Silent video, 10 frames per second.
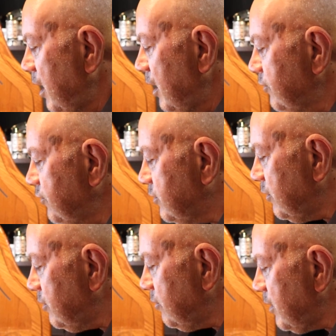As she
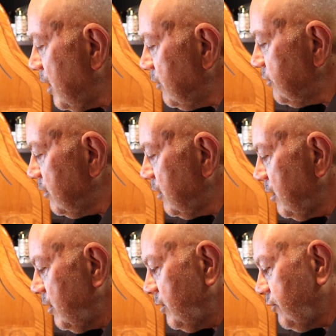turned around,
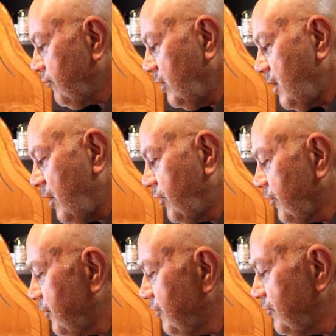the 3
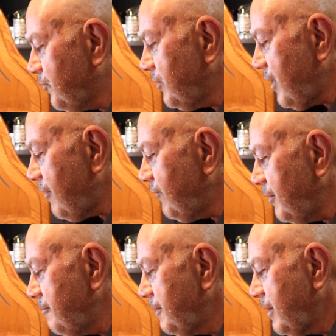Gothic girls were
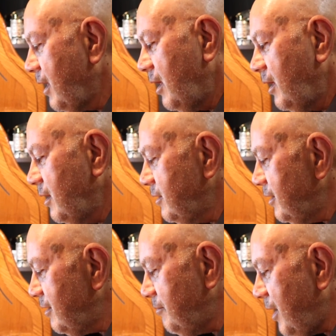laughing. It
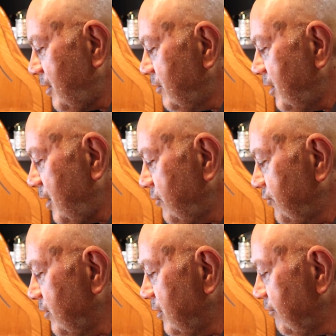didn't matter to
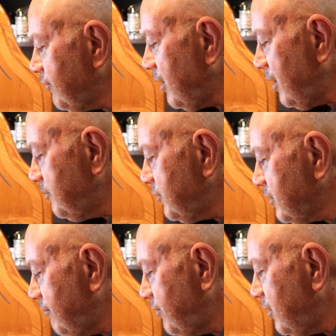Esther if the
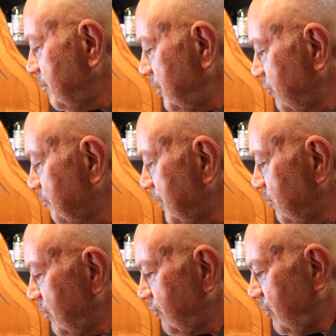object of their amusement
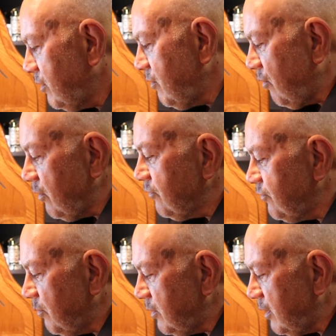was her or
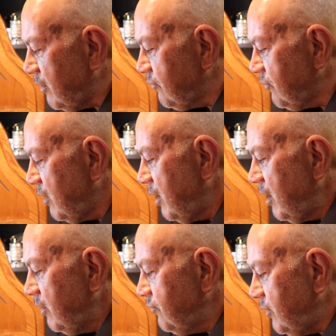someone else.
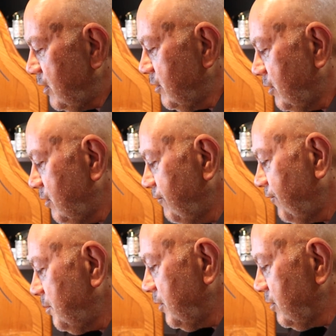She had learned
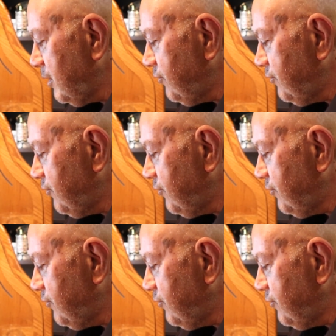from early